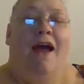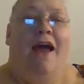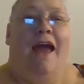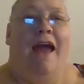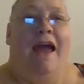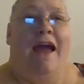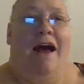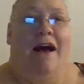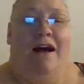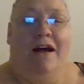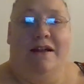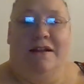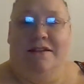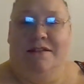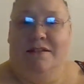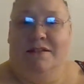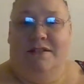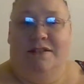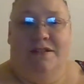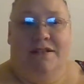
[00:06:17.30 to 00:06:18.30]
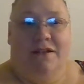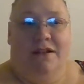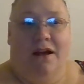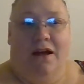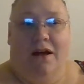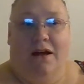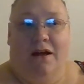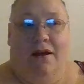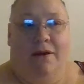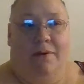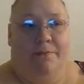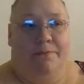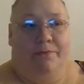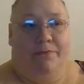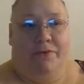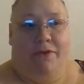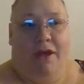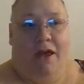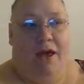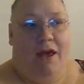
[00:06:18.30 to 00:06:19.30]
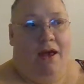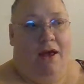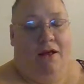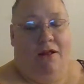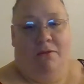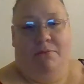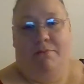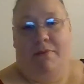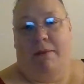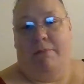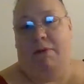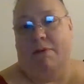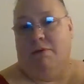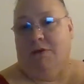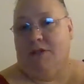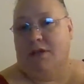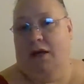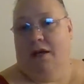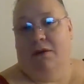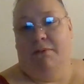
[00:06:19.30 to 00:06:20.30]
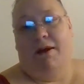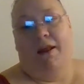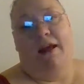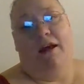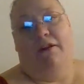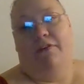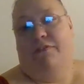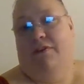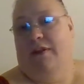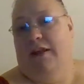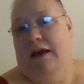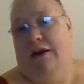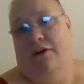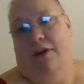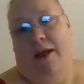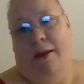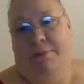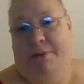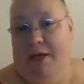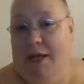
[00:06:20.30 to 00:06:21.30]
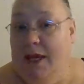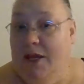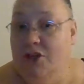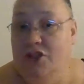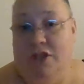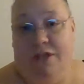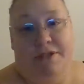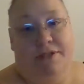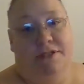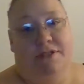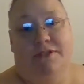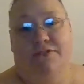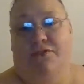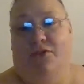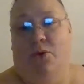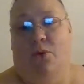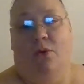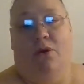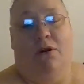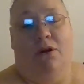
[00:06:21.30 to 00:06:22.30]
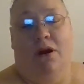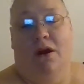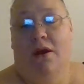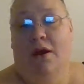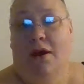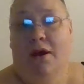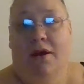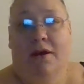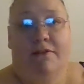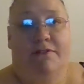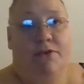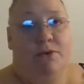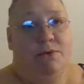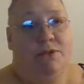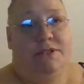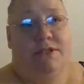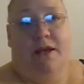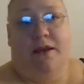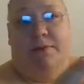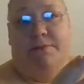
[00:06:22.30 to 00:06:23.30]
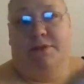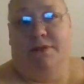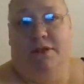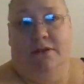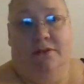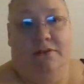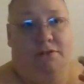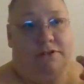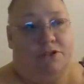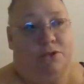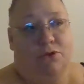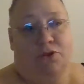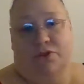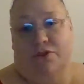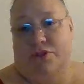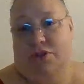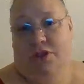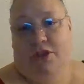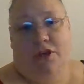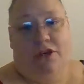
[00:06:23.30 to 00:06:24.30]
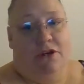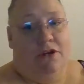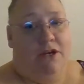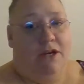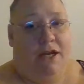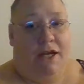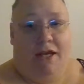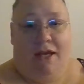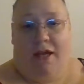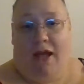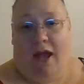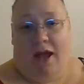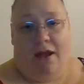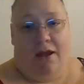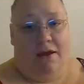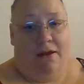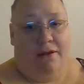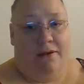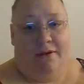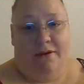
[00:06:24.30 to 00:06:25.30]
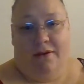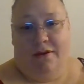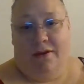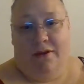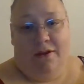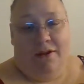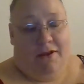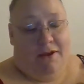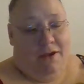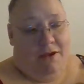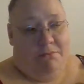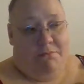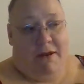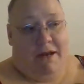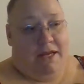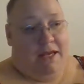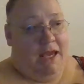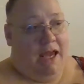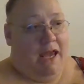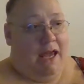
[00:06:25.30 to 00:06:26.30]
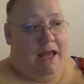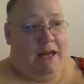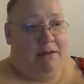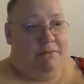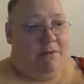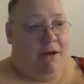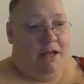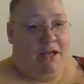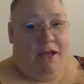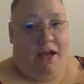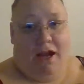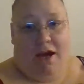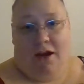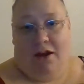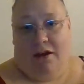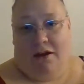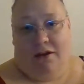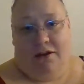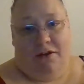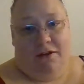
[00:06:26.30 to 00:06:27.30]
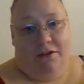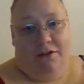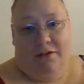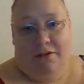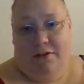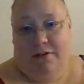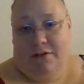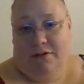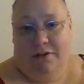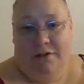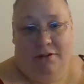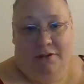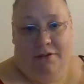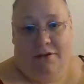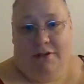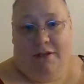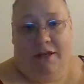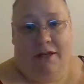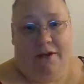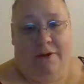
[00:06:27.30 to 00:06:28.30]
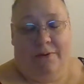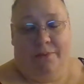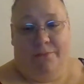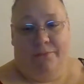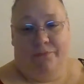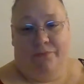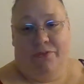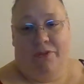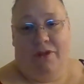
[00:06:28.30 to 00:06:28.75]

And hell, maybe we'll talk about how to fill out applications for food stamps and Social Security and Medicaid, Medicare, you know,